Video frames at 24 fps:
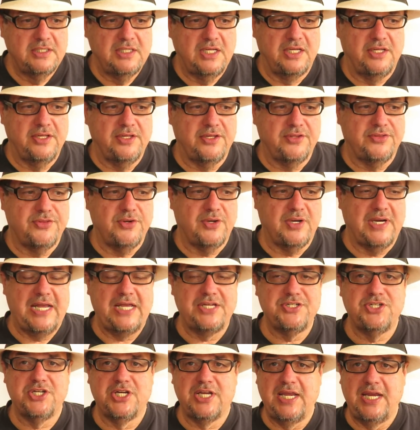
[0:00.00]
they're
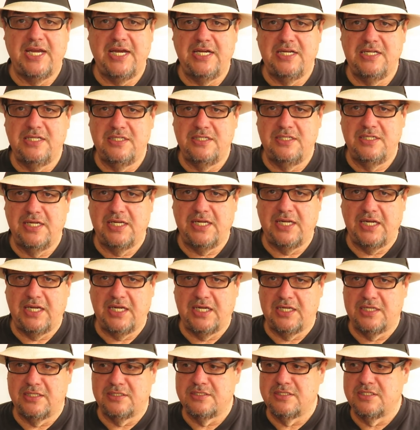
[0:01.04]
educated,
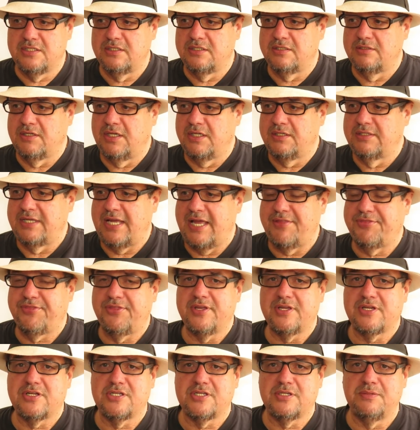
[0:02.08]
and
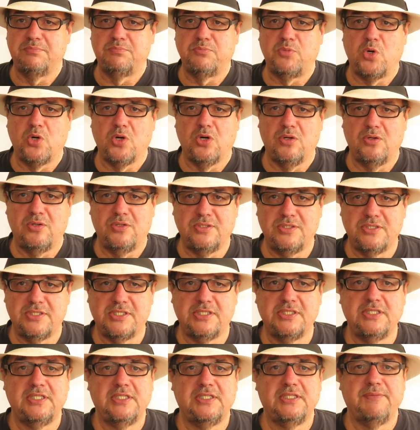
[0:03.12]
ethics and
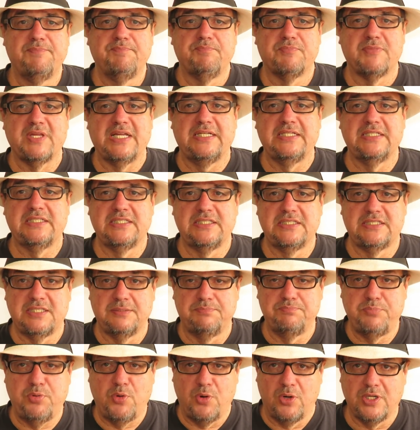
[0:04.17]
morals, it's
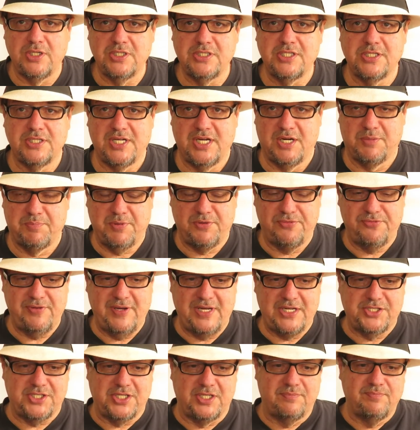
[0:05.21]
important to their
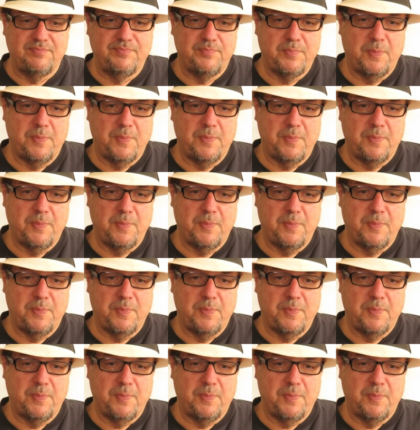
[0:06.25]
profession.